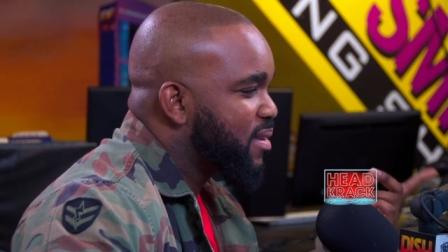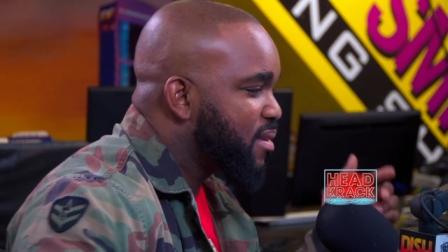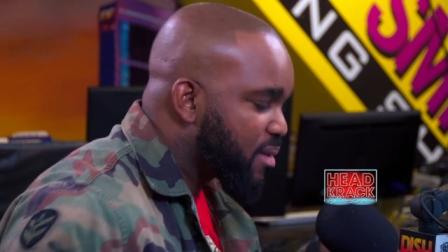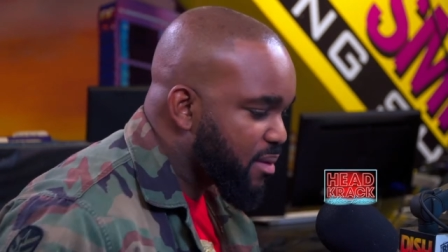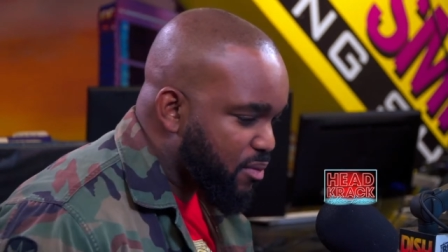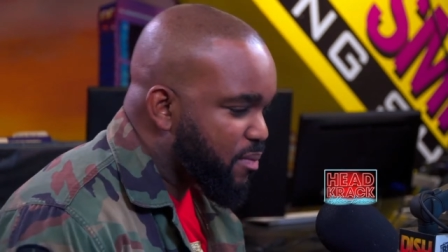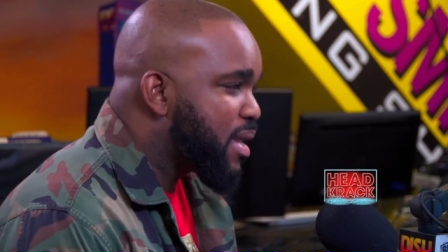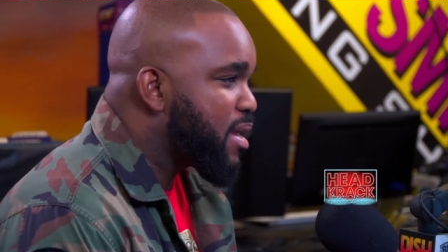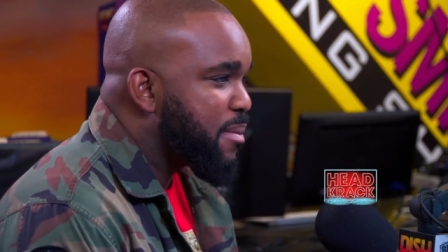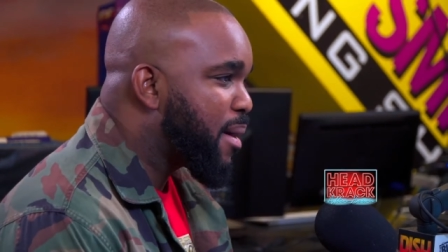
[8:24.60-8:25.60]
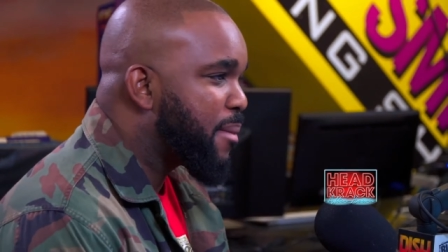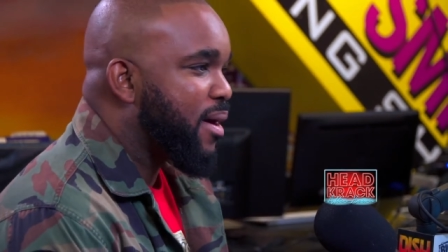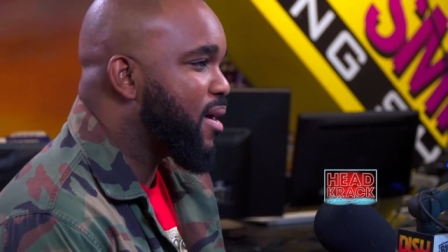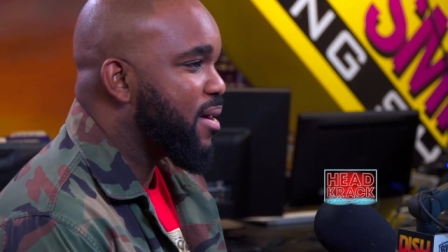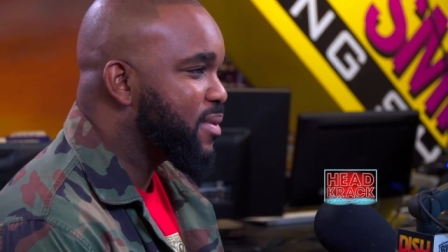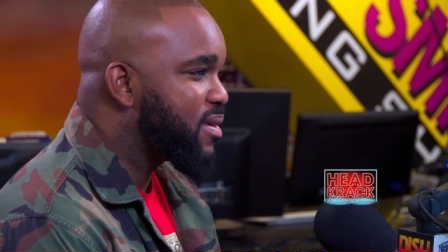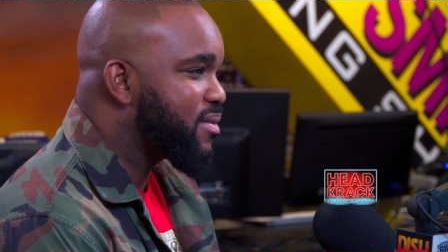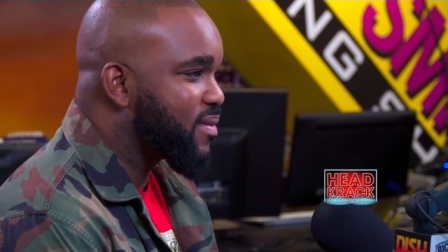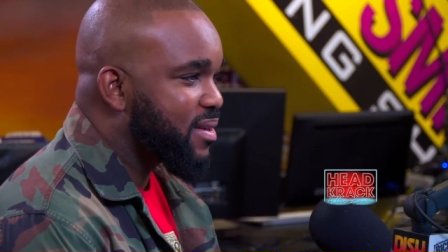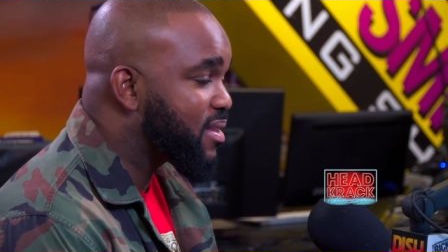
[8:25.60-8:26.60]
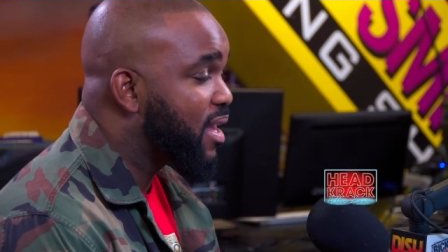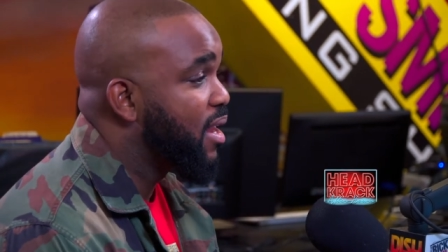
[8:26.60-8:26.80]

Mama, song for Mama. mama. Yeah,